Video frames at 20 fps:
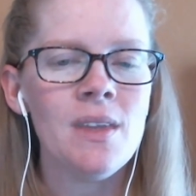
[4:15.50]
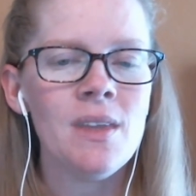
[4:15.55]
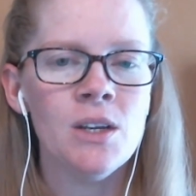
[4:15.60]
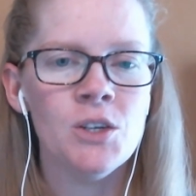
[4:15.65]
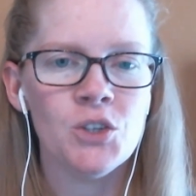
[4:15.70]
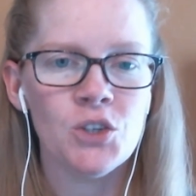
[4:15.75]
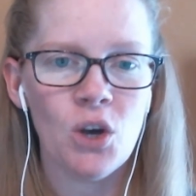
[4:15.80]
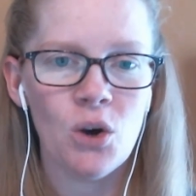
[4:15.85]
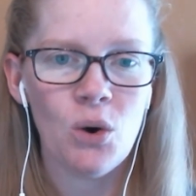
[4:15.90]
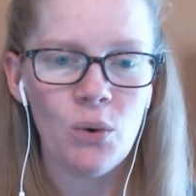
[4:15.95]

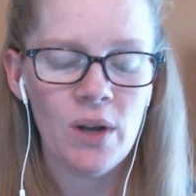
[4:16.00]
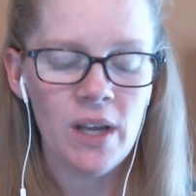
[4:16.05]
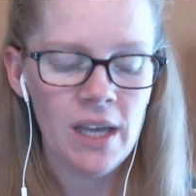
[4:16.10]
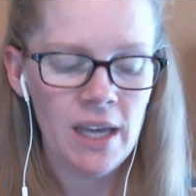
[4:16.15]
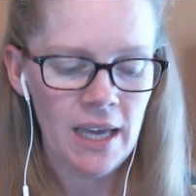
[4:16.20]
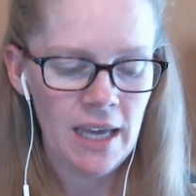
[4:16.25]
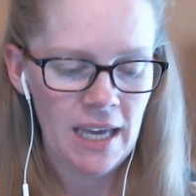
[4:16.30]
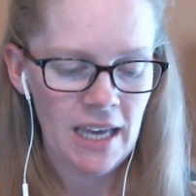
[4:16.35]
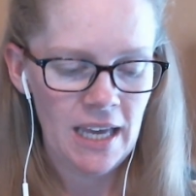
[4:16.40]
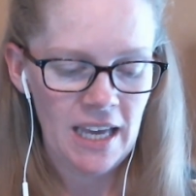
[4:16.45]
So
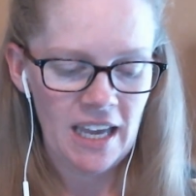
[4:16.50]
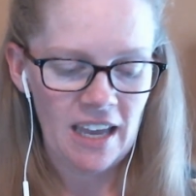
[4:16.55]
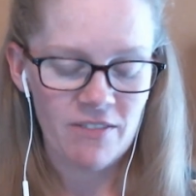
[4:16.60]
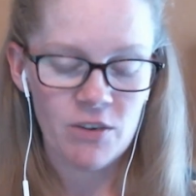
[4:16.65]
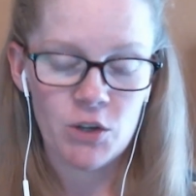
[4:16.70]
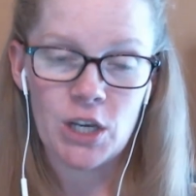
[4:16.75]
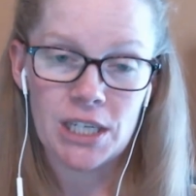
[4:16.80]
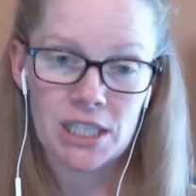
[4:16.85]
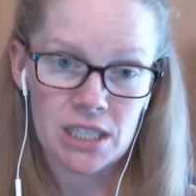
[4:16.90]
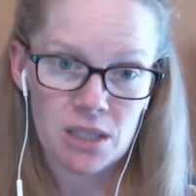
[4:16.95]
if you
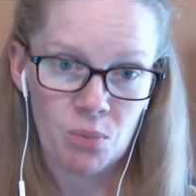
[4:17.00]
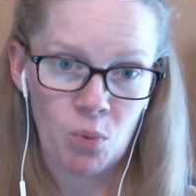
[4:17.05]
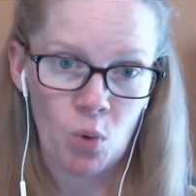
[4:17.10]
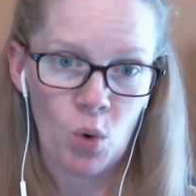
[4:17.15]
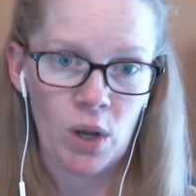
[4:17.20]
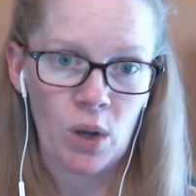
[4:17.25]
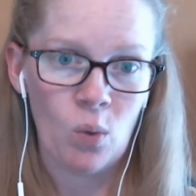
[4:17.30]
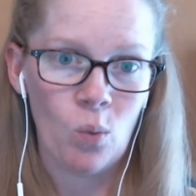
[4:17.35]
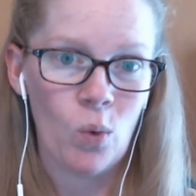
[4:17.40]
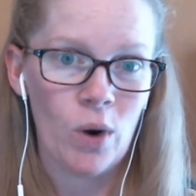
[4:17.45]
get to the
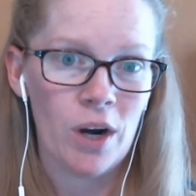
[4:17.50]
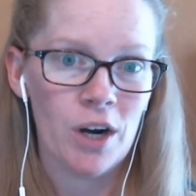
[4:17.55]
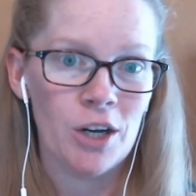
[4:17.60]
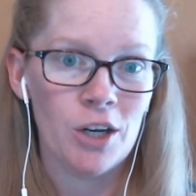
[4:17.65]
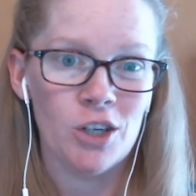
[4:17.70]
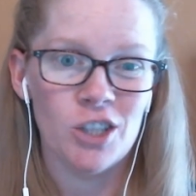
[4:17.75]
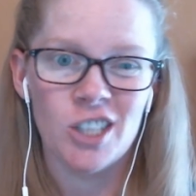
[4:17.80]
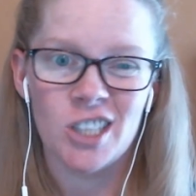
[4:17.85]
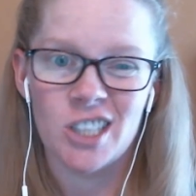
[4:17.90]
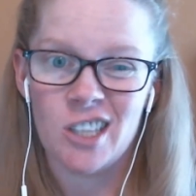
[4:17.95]
point where
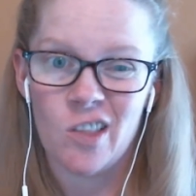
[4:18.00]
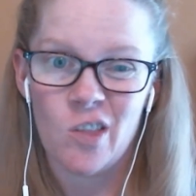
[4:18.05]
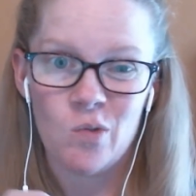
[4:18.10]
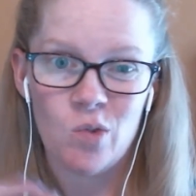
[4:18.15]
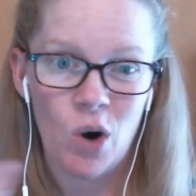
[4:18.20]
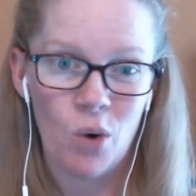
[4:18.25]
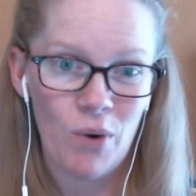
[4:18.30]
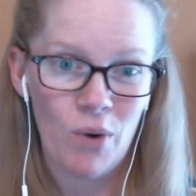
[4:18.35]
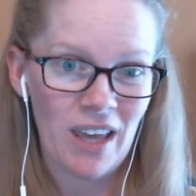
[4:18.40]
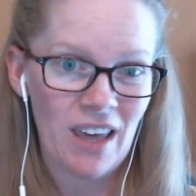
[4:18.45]
you're just
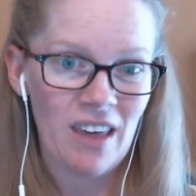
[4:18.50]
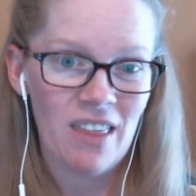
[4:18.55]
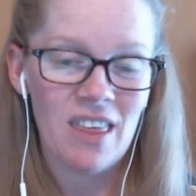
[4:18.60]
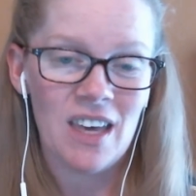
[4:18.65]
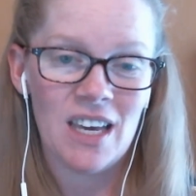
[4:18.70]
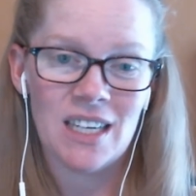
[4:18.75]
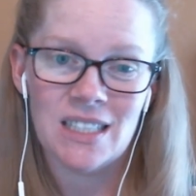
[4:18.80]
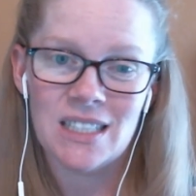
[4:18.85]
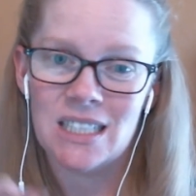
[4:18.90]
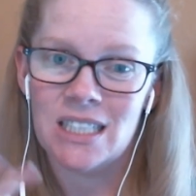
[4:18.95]
throwing
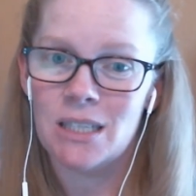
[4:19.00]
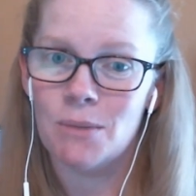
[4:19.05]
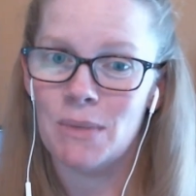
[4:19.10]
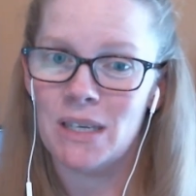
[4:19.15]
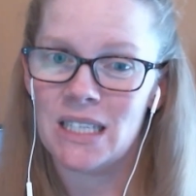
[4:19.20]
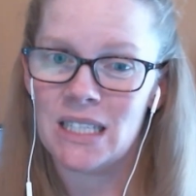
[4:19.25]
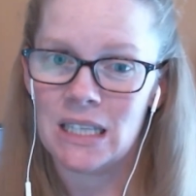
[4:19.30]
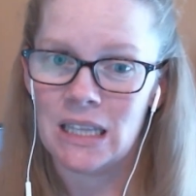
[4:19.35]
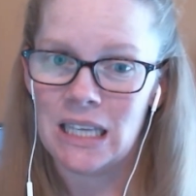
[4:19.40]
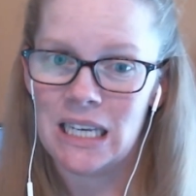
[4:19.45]
things into
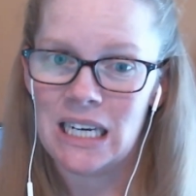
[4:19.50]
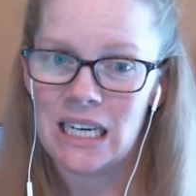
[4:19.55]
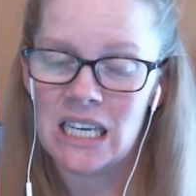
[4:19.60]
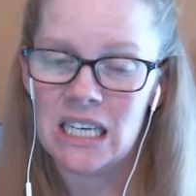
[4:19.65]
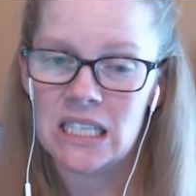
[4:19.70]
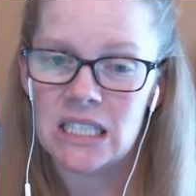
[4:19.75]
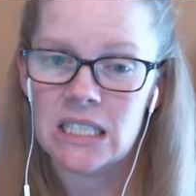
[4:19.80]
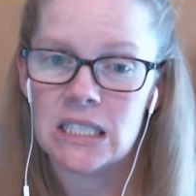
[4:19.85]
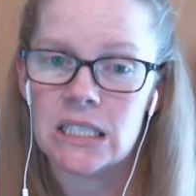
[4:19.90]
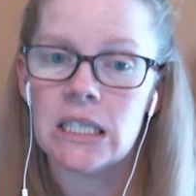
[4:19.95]

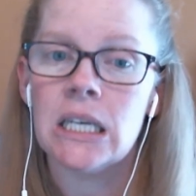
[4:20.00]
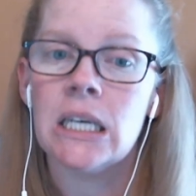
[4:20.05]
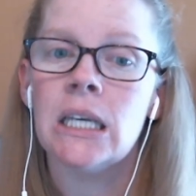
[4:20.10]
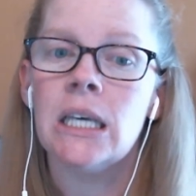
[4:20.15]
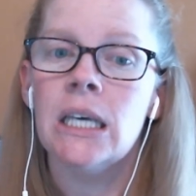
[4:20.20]
miscellaneous,